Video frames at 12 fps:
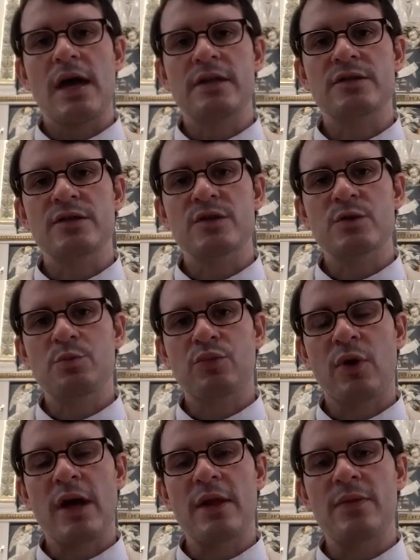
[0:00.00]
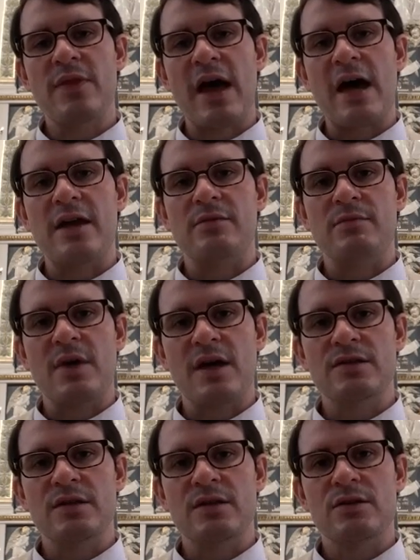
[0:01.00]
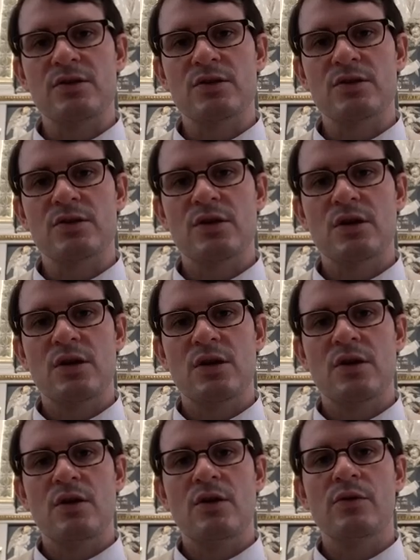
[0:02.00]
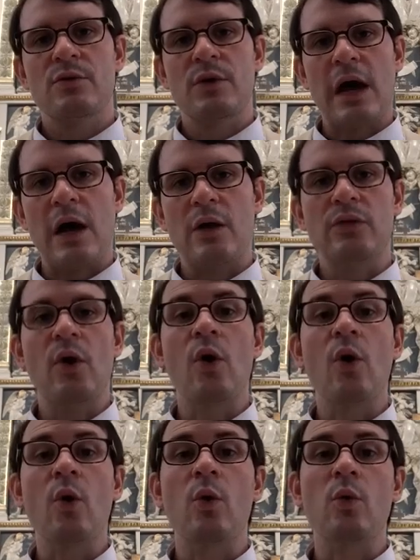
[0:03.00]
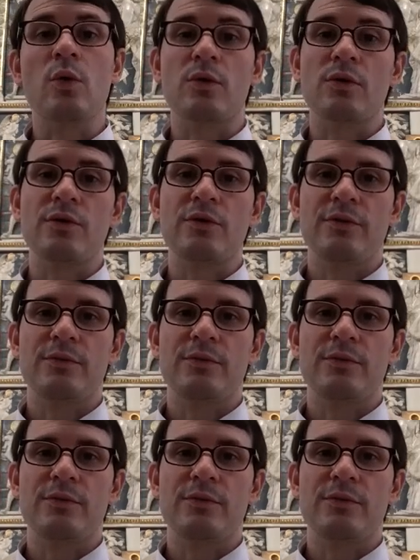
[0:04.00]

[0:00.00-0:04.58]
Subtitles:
and spread that message throughout the whole world.